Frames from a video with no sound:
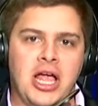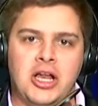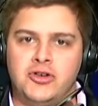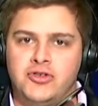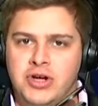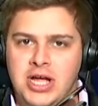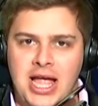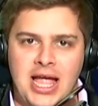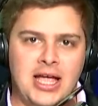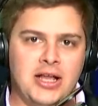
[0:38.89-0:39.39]

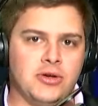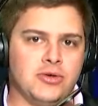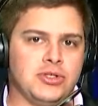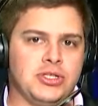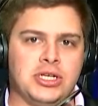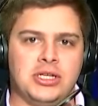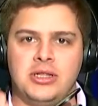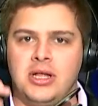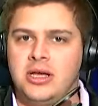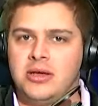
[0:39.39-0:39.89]
Andrea
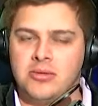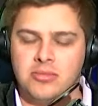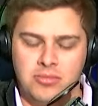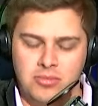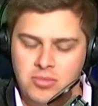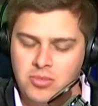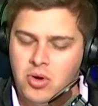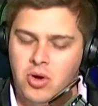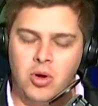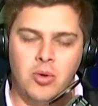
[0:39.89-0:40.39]
Adelson, like
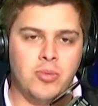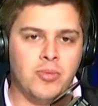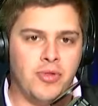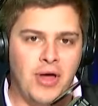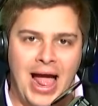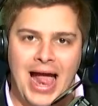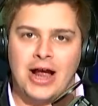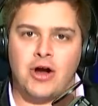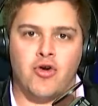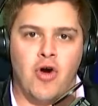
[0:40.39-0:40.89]

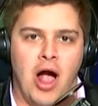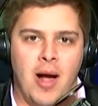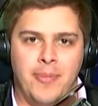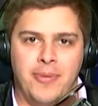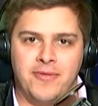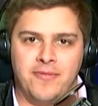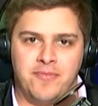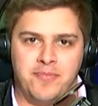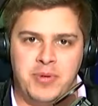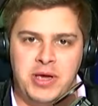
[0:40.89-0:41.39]
that
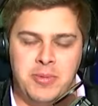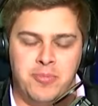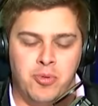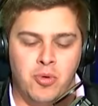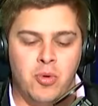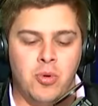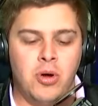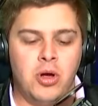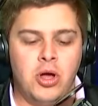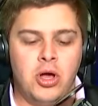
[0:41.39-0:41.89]
crop of
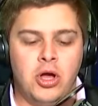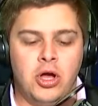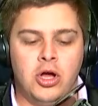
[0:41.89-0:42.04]
people